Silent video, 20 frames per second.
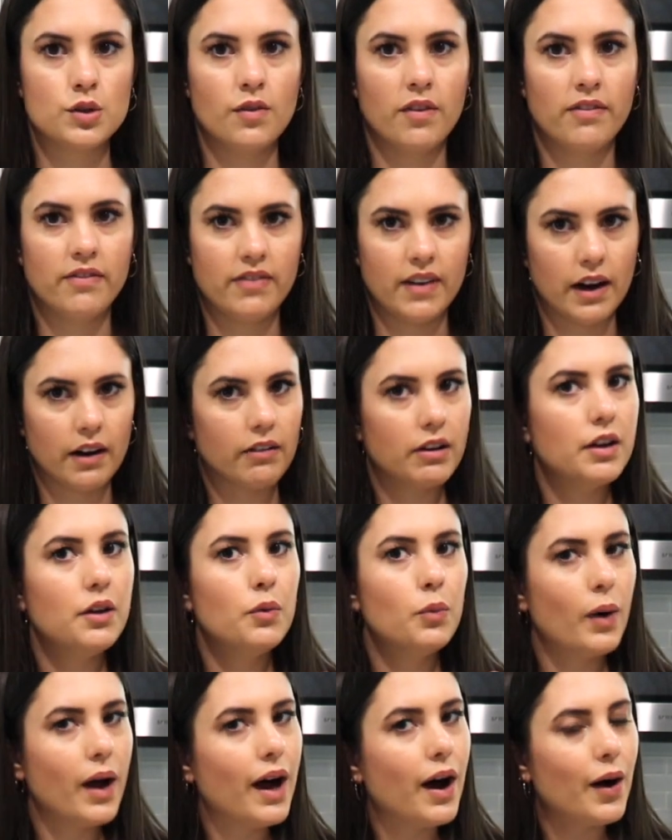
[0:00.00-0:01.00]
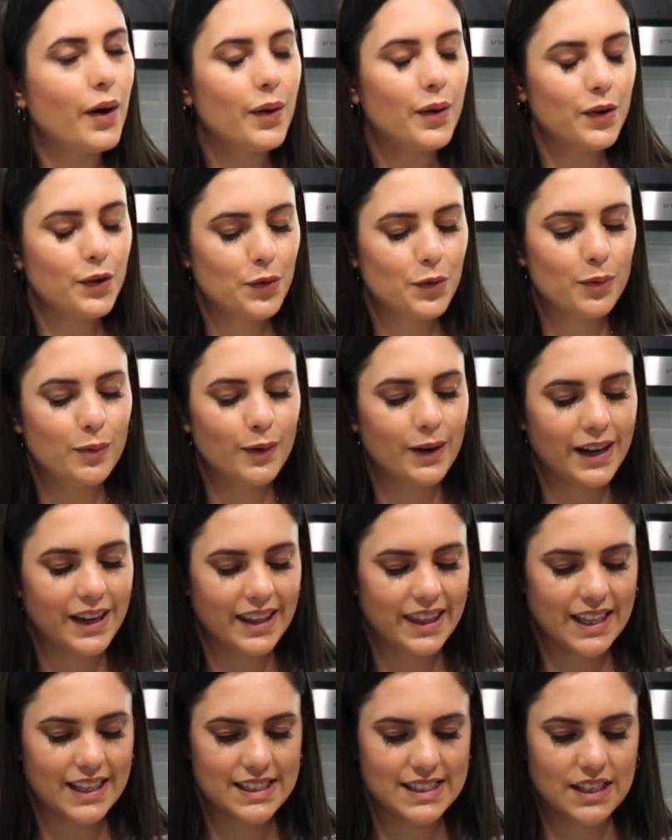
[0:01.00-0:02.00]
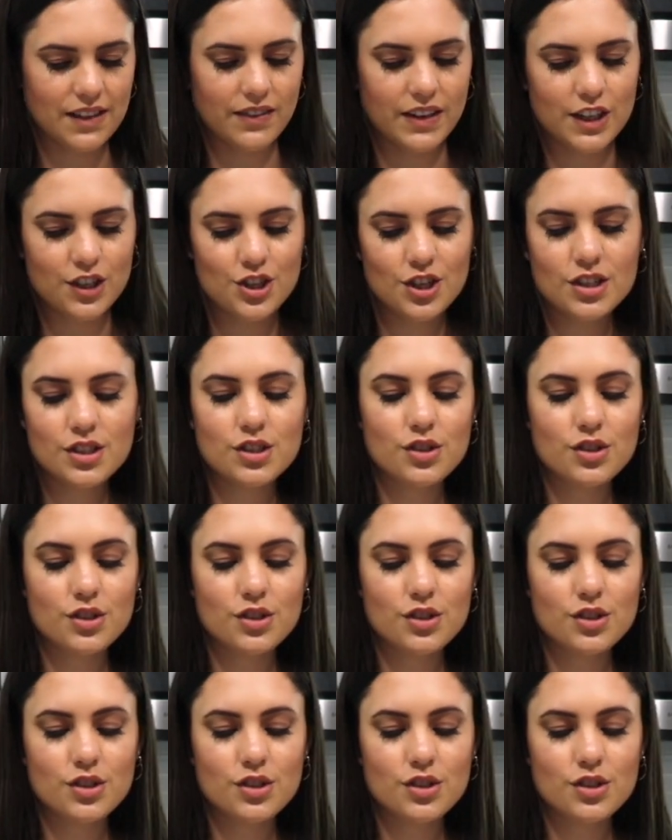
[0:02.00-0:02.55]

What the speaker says: very well with ceviche.